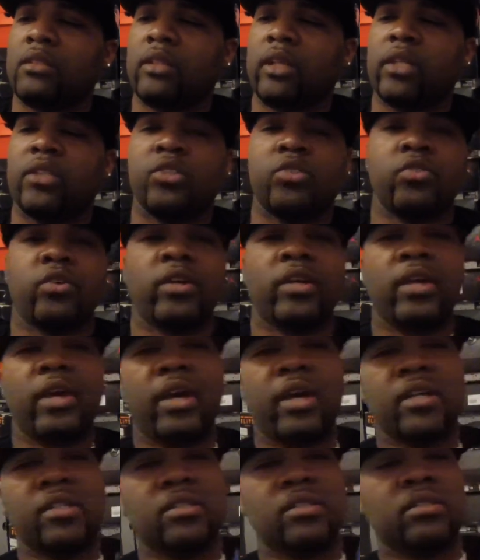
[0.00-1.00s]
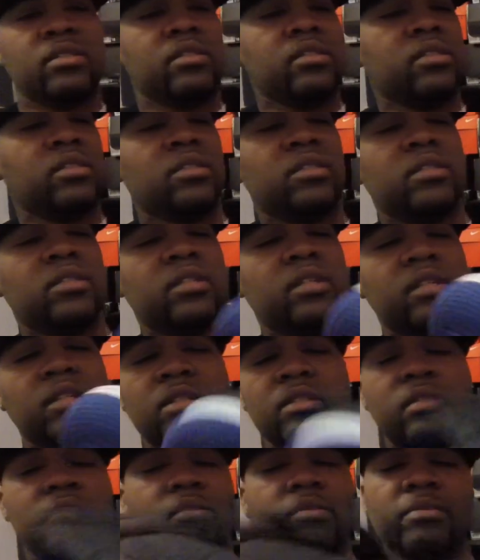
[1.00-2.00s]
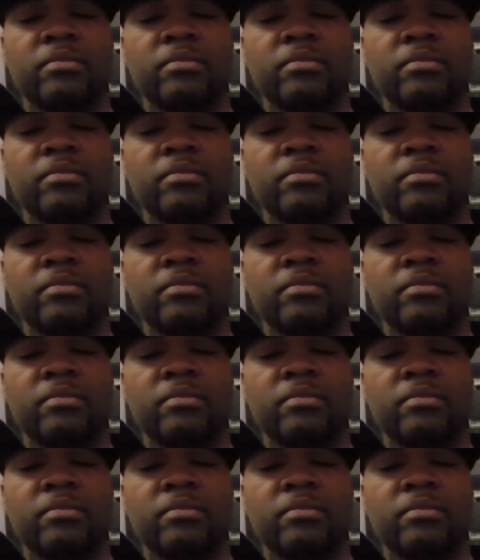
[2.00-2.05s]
like straight ass. Like,